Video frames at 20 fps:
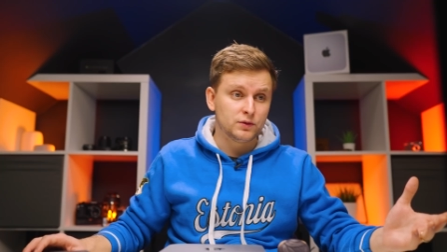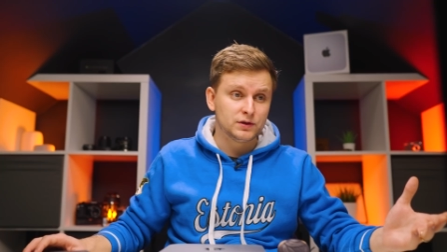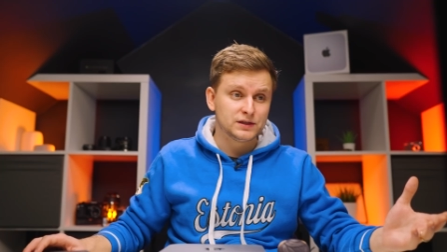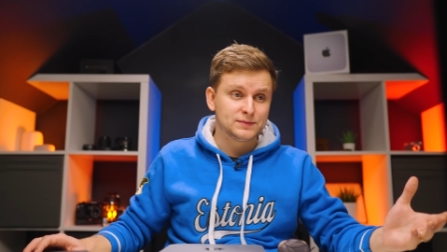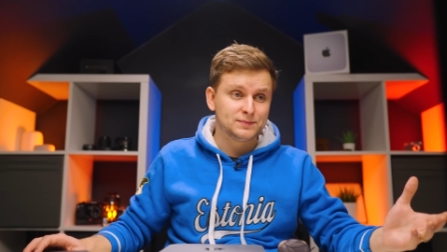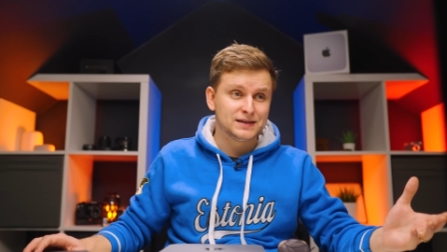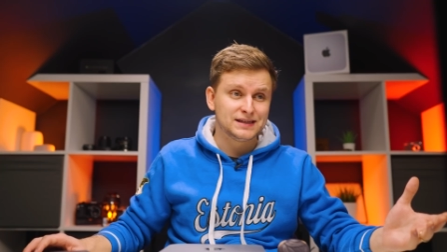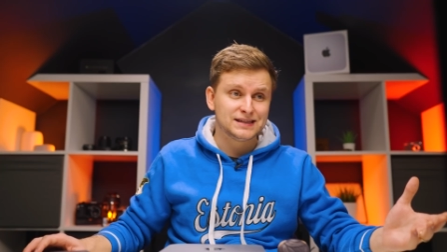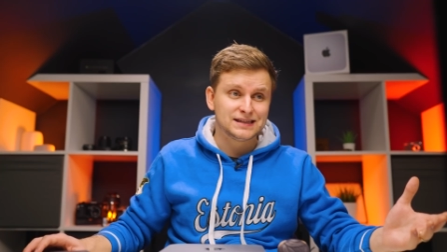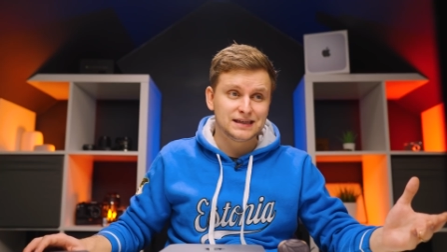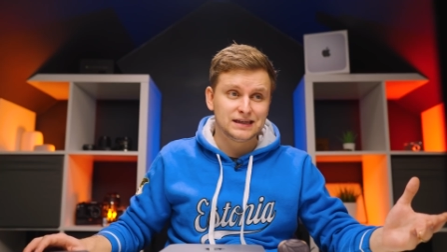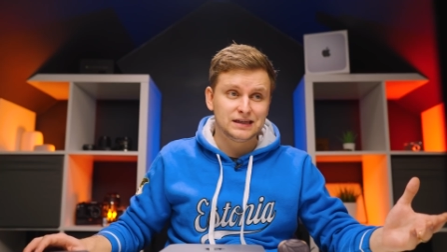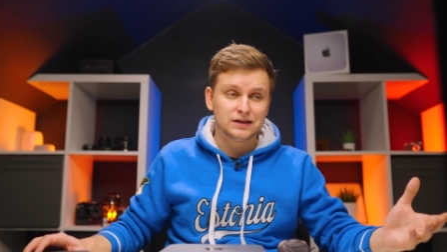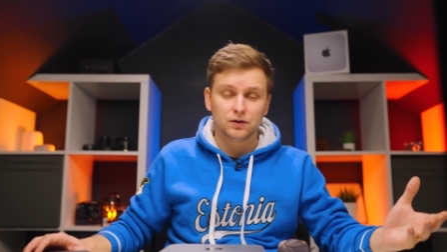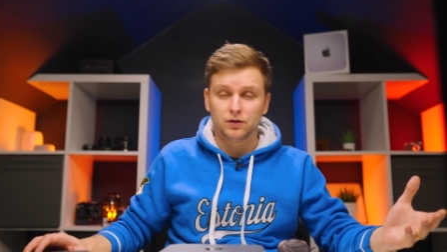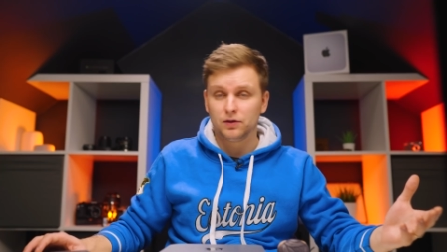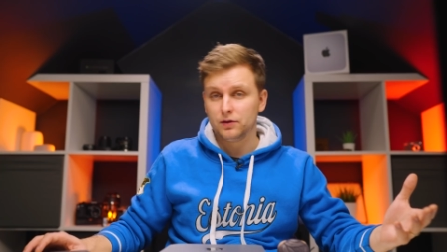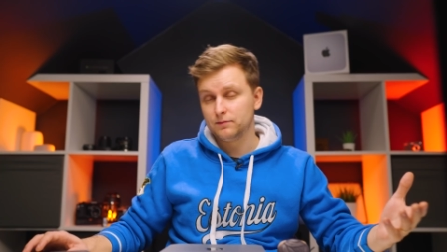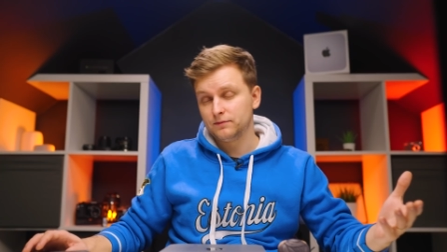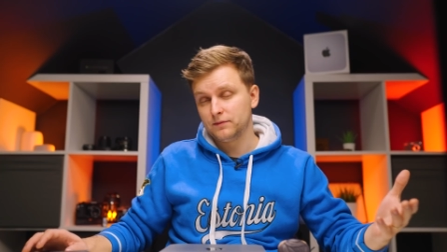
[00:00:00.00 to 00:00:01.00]
USB-C
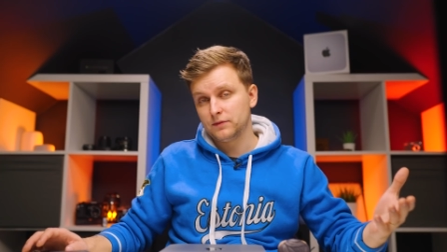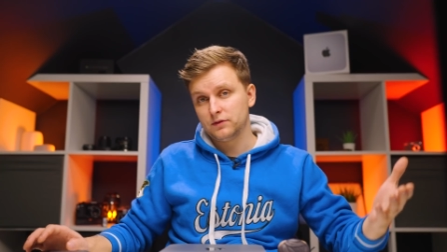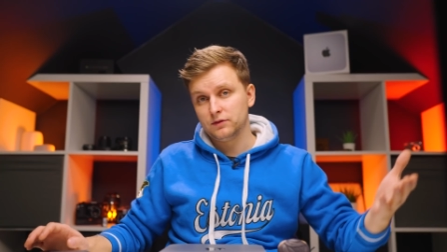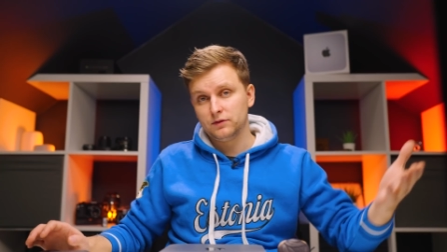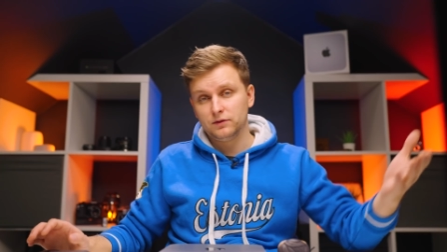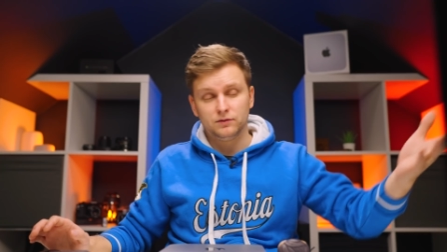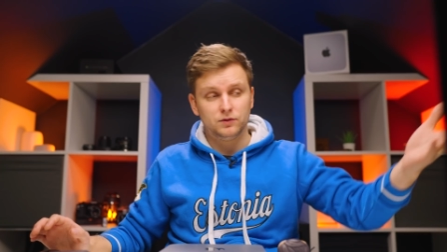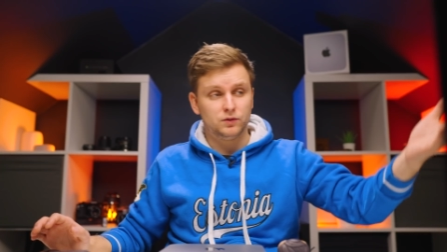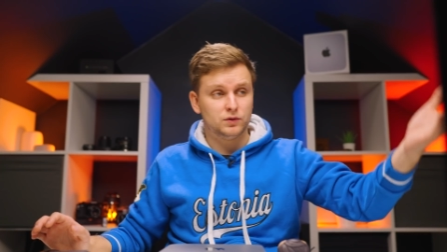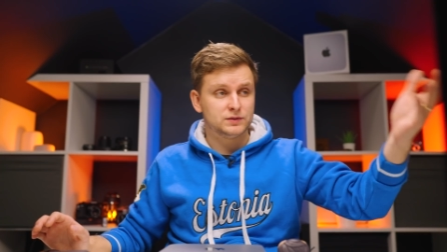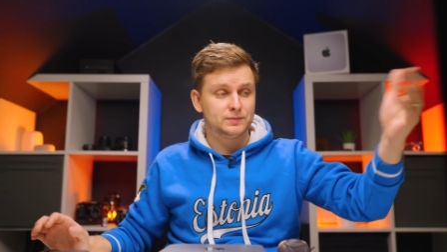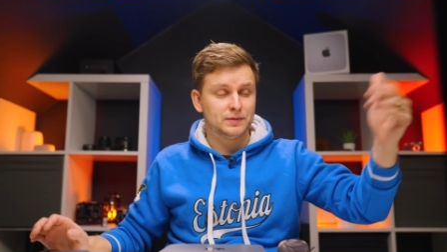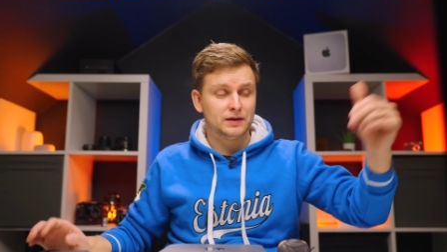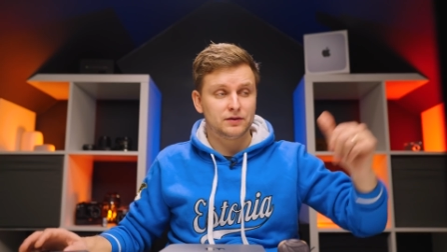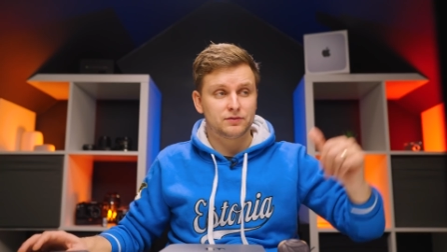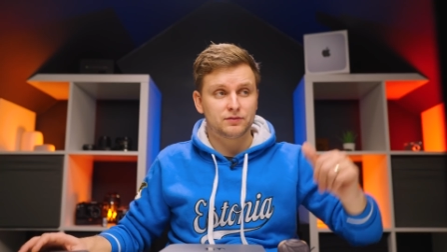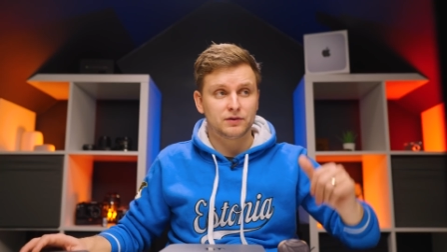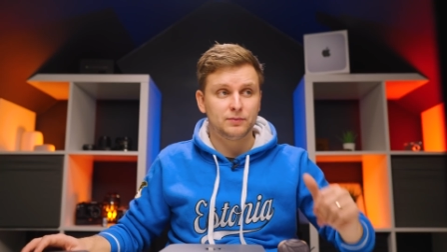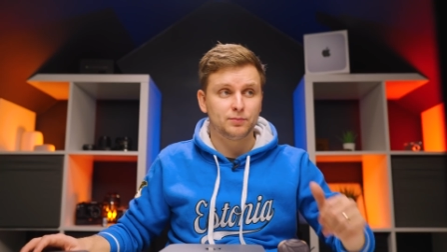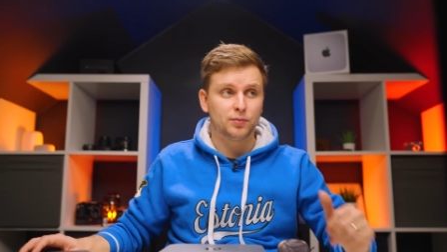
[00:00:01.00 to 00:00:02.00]
or
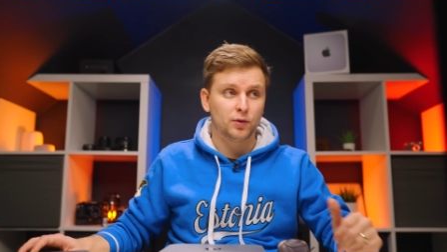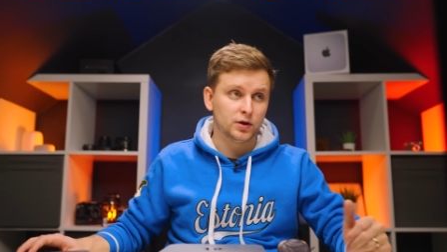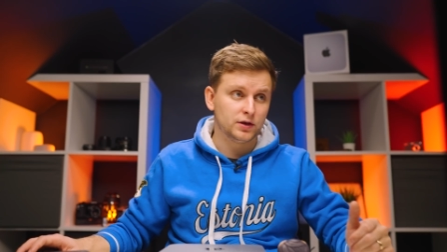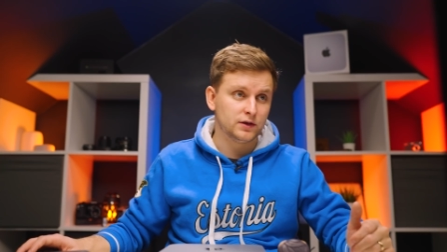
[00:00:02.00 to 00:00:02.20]
USB 3.